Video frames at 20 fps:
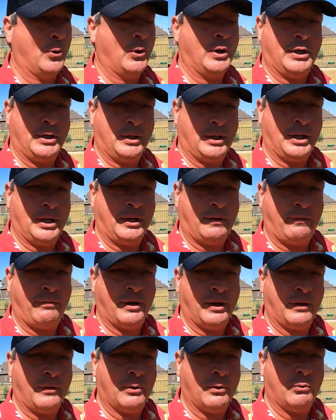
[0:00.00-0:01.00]
or any,
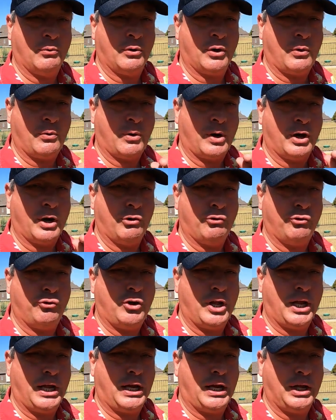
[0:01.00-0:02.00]
anything that requires
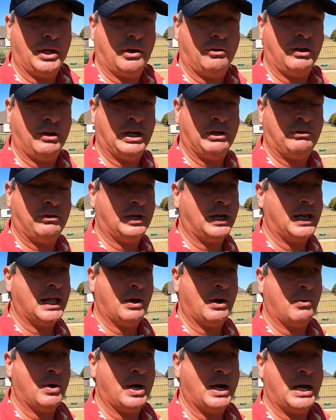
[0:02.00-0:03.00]
daily attention.
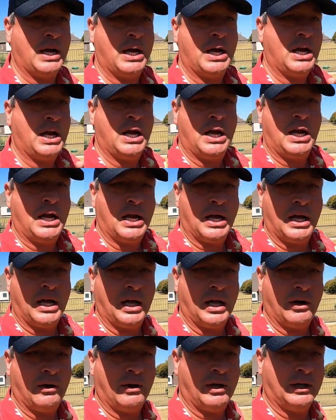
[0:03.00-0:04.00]
That way,
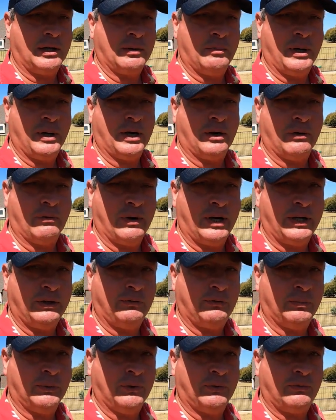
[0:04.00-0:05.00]
I don't have to make
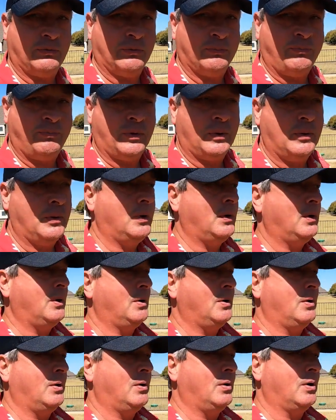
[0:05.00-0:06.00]
arrangements
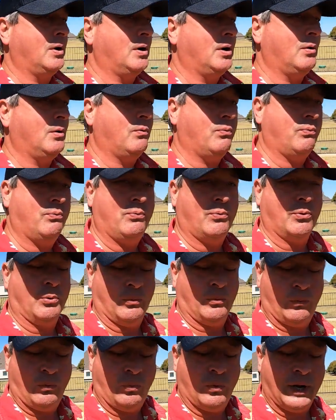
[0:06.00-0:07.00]

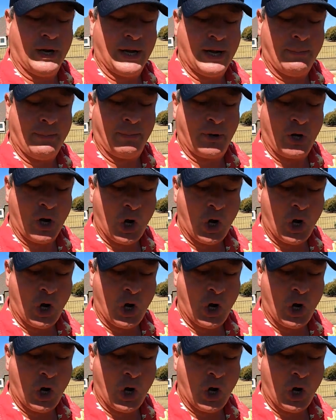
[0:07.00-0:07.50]
for when I'm